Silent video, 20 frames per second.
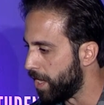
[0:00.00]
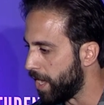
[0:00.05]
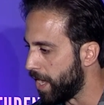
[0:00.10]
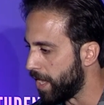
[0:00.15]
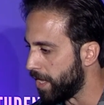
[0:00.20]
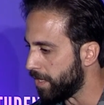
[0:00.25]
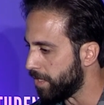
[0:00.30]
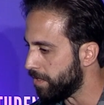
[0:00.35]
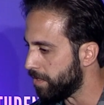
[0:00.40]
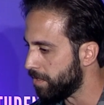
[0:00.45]

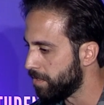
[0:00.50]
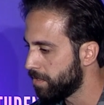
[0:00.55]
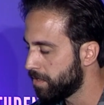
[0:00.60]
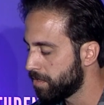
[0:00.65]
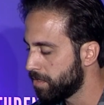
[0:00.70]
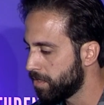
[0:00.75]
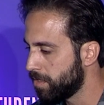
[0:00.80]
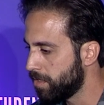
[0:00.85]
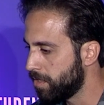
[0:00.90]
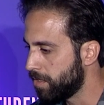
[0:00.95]
And,
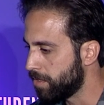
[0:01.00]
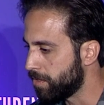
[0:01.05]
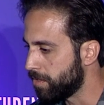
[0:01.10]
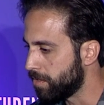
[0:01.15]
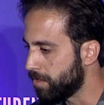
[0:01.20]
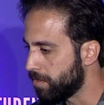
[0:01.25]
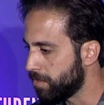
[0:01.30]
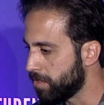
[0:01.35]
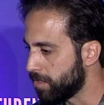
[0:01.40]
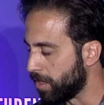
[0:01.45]

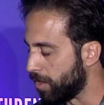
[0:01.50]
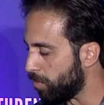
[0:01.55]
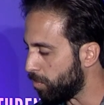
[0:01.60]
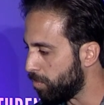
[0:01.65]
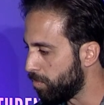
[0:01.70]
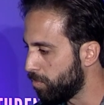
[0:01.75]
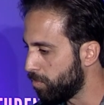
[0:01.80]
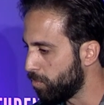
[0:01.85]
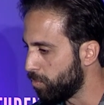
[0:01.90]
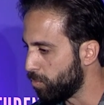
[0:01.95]

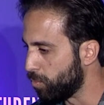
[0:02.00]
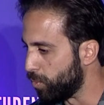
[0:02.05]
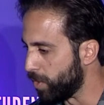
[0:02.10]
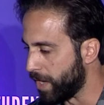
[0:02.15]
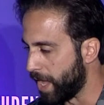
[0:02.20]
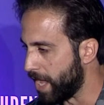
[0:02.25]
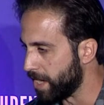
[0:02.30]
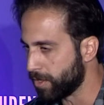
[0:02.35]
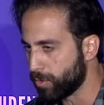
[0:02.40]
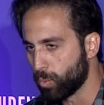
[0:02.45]
would
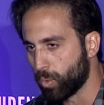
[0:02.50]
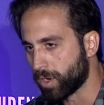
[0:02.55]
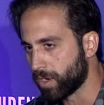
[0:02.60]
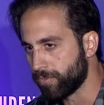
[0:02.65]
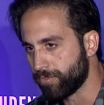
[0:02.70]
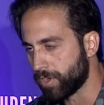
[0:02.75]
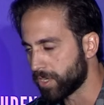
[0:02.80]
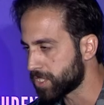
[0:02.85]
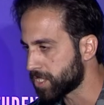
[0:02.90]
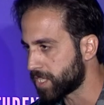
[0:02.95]
any one of
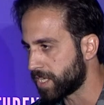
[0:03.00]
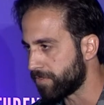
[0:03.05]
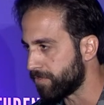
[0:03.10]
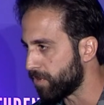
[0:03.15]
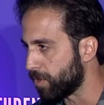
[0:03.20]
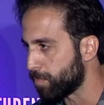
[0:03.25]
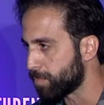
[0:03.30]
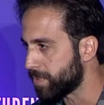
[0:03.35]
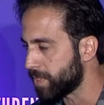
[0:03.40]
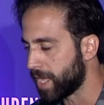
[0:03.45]
us give
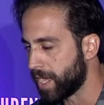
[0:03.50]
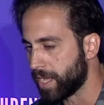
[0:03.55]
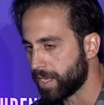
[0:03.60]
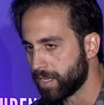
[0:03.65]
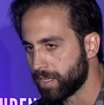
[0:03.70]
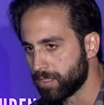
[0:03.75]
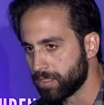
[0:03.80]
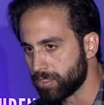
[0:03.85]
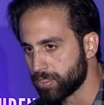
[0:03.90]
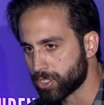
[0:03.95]
up that
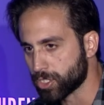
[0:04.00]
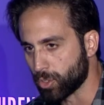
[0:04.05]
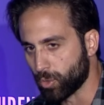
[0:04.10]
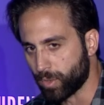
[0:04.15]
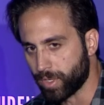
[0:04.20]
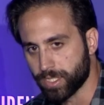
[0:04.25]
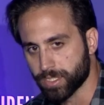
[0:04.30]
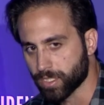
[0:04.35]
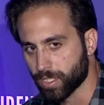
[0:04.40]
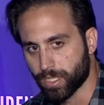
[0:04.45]
so
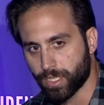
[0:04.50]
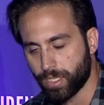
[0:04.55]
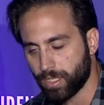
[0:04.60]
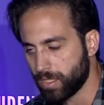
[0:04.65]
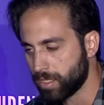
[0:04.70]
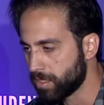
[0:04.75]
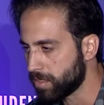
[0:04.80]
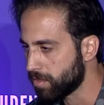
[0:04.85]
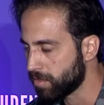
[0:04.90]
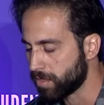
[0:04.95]
easily?
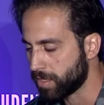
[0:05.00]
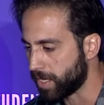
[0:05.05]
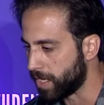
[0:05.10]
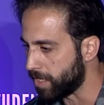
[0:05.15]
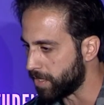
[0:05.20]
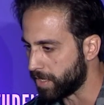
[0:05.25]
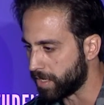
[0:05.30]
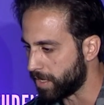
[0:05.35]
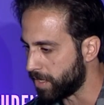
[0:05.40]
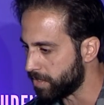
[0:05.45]

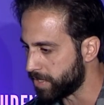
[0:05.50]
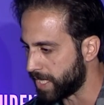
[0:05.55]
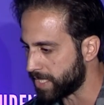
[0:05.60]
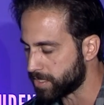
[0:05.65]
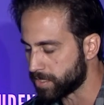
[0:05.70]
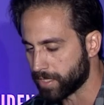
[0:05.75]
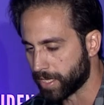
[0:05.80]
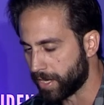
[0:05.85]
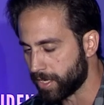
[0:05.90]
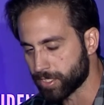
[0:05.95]
And
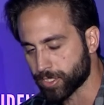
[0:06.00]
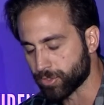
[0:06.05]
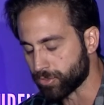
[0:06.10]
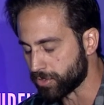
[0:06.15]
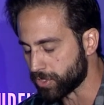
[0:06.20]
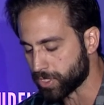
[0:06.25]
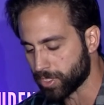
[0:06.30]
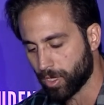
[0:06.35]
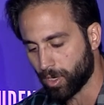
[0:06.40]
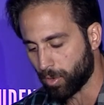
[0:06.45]
the answer
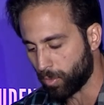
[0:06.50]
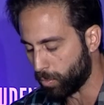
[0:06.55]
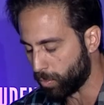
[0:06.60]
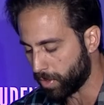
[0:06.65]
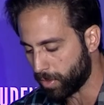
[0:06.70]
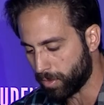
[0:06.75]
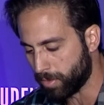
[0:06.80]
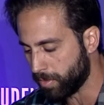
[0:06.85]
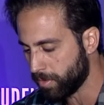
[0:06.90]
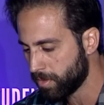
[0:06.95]
is no.
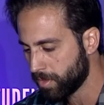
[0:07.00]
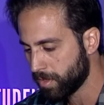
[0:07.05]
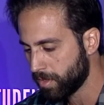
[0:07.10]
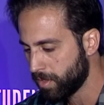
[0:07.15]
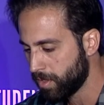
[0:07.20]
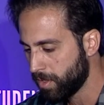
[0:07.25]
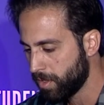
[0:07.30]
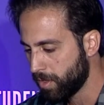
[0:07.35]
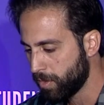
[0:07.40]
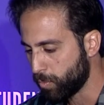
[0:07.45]

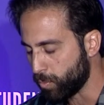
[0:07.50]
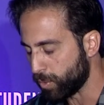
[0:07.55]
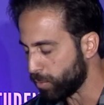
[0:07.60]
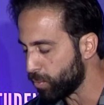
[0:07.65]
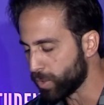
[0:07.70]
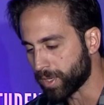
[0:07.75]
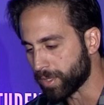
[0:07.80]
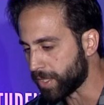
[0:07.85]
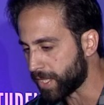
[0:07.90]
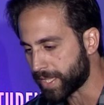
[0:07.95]
We
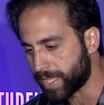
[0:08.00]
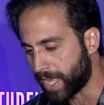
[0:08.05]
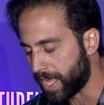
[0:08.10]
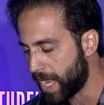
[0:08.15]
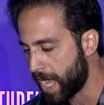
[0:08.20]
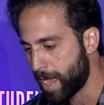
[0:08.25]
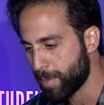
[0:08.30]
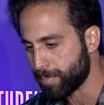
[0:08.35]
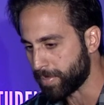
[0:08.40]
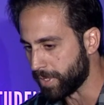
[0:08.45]
wouldn't let that
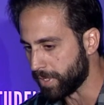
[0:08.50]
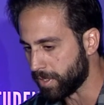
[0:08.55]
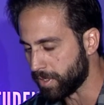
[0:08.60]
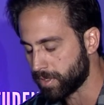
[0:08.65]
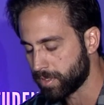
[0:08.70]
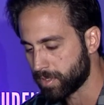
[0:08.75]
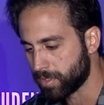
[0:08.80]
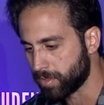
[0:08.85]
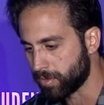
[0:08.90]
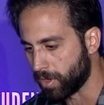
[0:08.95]
happen,
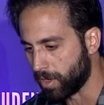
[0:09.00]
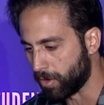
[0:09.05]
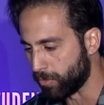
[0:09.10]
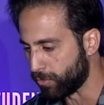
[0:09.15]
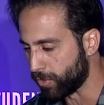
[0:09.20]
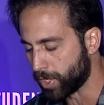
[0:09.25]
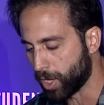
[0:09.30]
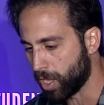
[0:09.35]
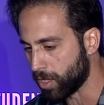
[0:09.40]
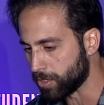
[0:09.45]

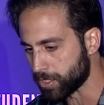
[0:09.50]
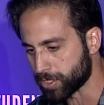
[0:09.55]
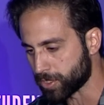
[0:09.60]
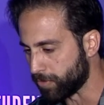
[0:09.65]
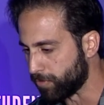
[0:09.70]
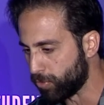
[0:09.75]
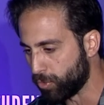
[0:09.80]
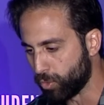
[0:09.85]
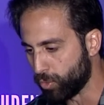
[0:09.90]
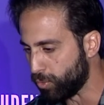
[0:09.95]
regardless of
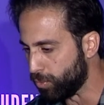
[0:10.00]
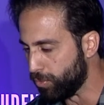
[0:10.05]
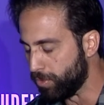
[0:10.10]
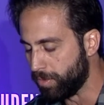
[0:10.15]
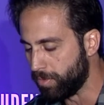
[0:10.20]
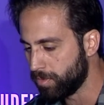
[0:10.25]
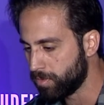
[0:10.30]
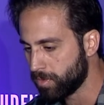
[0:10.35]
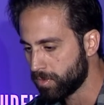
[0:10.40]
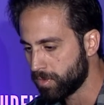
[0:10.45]
who
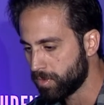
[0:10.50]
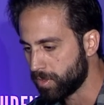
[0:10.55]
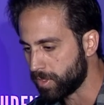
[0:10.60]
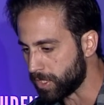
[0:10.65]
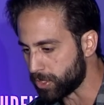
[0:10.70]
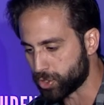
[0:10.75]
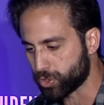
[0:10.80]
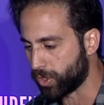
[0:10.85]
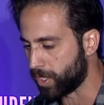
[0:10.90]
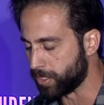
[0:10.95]

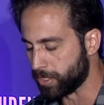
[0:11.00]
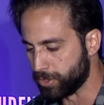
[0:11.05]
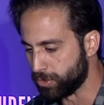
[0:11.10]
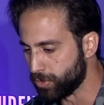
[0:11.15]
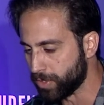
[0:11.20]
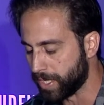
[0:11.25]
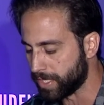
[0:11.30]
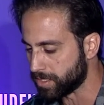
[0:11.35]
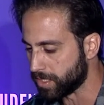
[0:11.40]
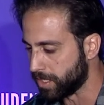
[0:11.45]
is trying to do
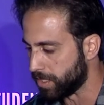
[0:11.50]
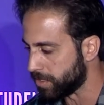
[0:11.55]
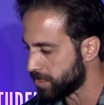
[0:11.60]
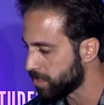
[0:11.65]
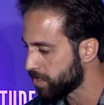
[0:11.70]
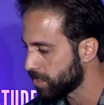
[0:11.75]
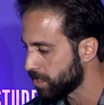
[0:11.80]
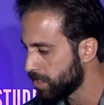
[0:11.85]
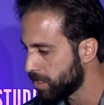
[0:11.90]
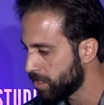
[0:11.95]
that to us.